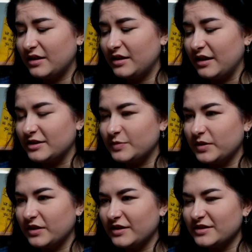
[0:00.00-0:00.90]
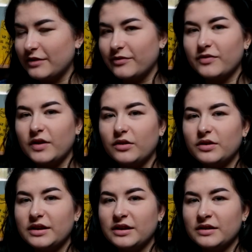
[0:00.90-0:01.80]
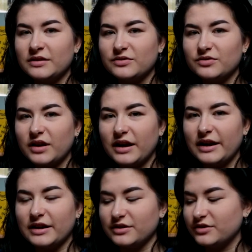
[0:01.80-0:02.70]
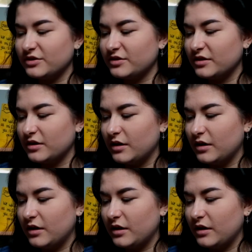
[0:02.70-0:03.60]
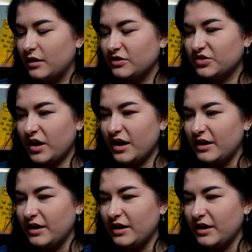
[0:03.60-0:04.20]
That's because I found it in the trash. Try